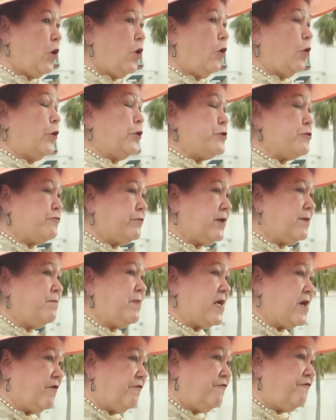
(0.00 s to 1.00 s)
or you could
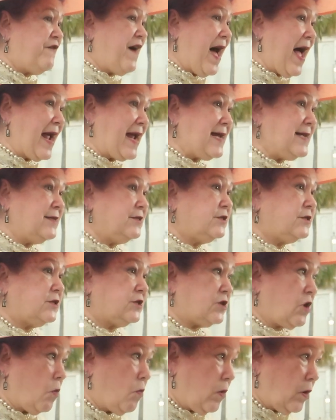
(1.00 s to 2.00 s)
be a fine
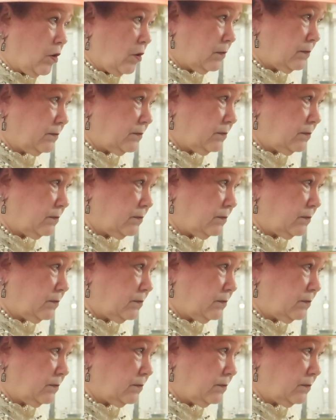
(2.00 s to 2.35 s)
sewer.